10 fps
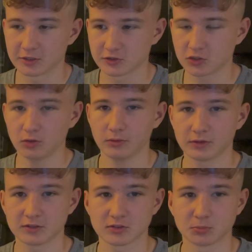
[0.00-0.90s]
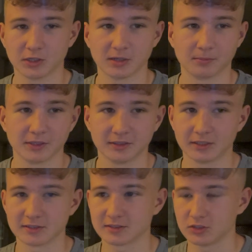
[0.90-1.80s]
So this is why I'm playing
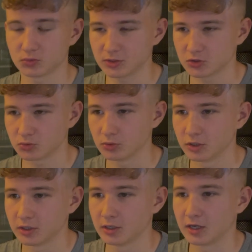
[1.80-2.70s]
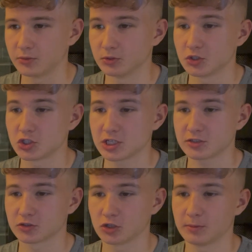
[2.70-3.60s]
against a 2200
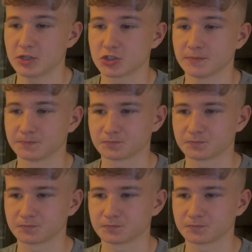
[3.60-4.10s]
chess.com engine